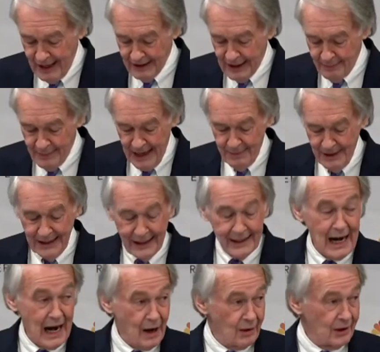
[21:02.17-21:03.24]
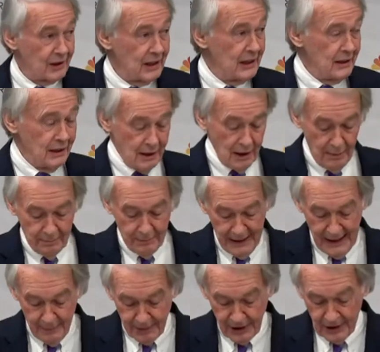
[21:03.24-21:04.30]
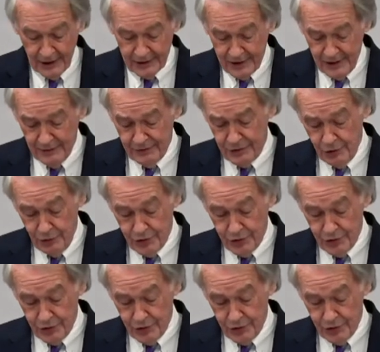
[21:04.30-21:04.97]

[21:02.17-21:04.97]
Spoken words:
that may be inherently manipulative to